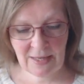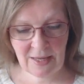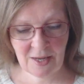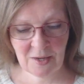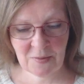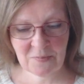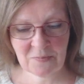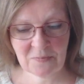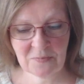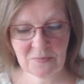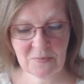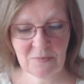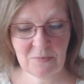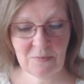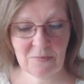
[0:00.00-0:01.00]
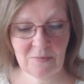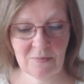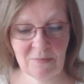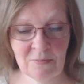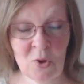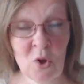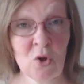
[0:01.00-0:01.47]

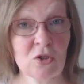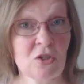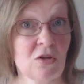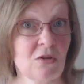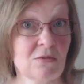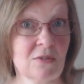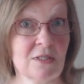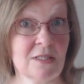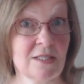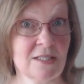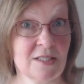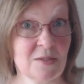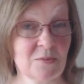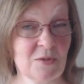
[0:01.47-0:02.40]
pot holders